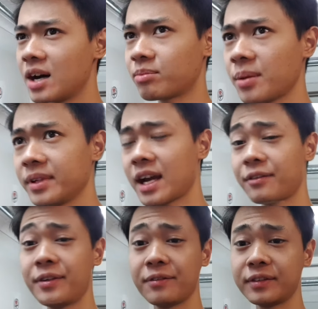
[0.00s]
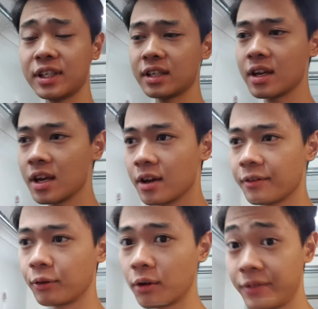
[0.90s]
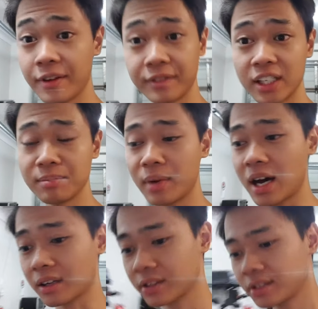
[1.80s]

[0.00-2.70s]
I'll probably like fifty for fifteen bucks.